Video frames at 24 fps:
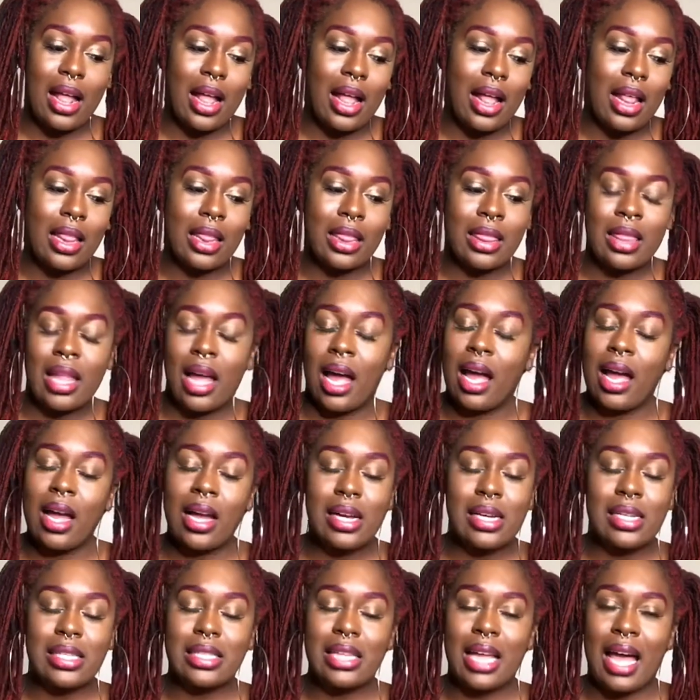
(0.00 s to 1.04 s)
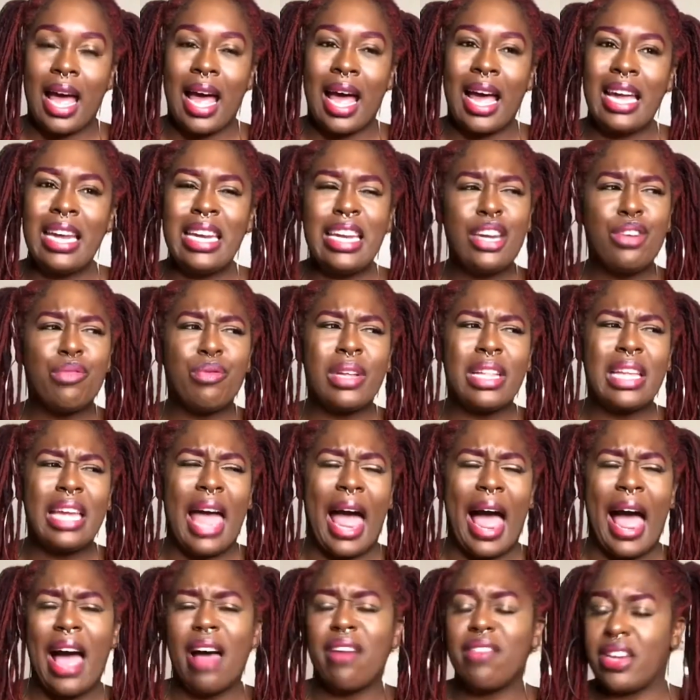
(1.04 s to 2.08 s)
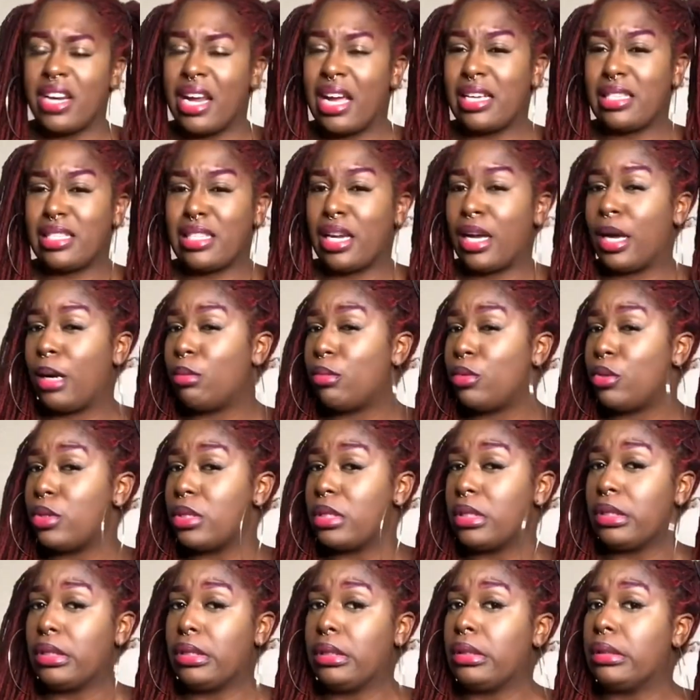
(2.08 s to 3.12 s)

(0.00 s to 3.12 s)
Locs, I didn't really have a nighttime routine.